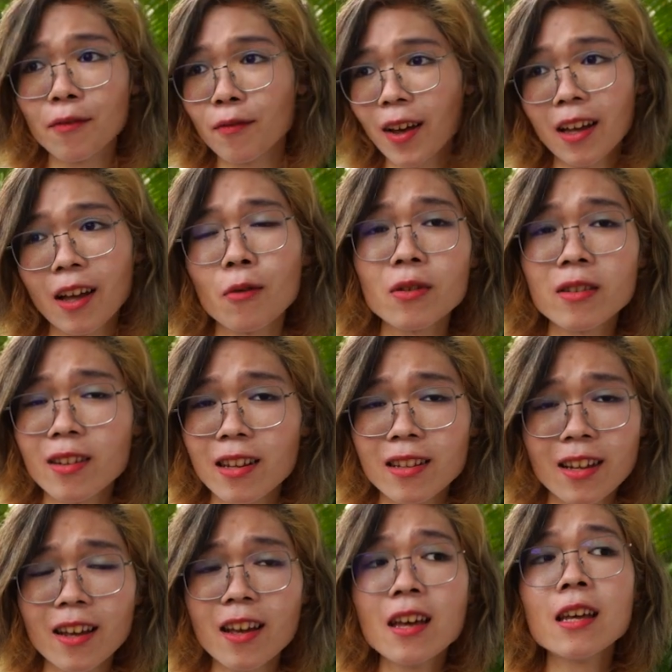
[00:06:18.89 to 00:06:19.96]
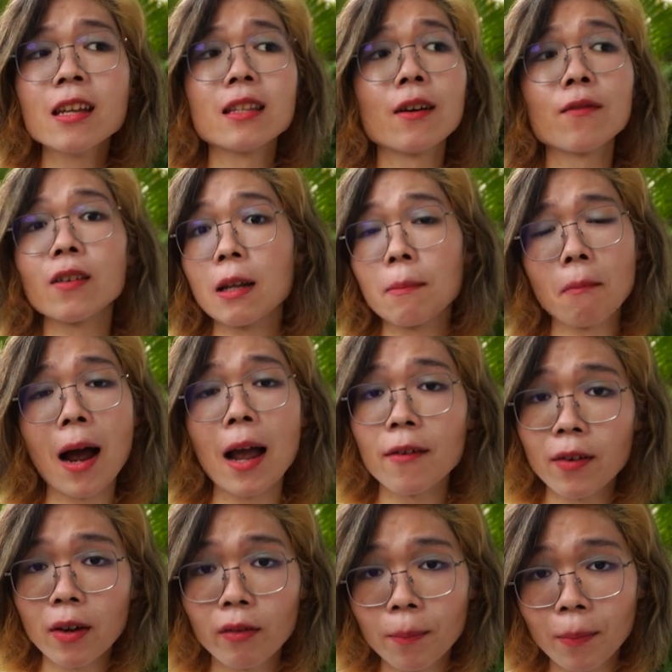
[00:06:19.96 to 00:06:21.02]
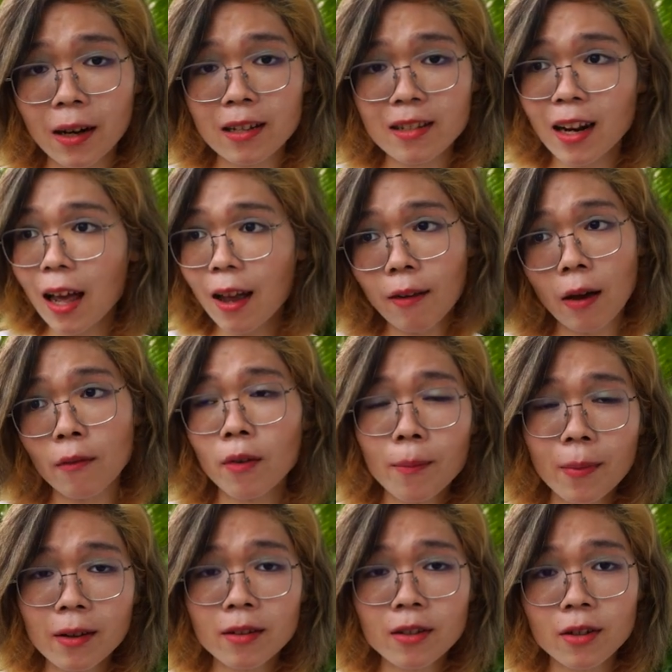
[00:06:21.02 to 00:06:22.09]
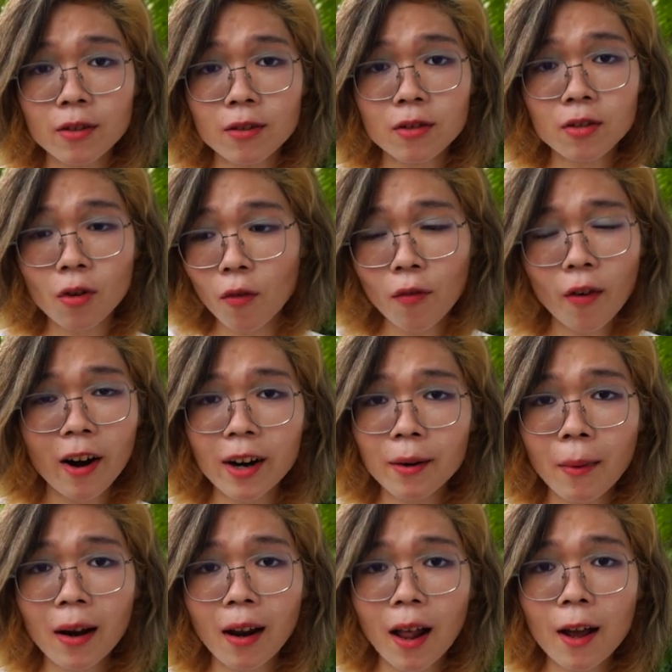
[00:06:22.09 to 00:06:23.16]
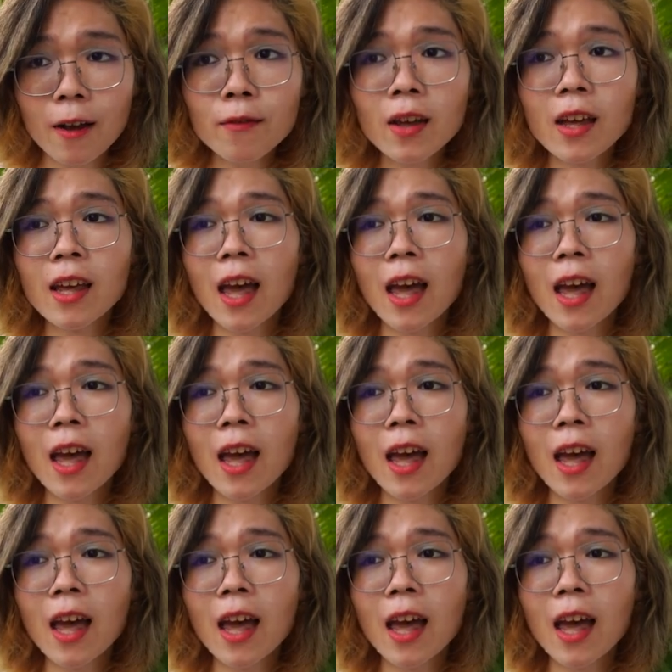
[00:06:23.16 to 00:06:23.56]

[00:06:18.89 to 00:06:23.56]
In fact, I would say it's like definitely my favorite place that I've ever been to so far in my life.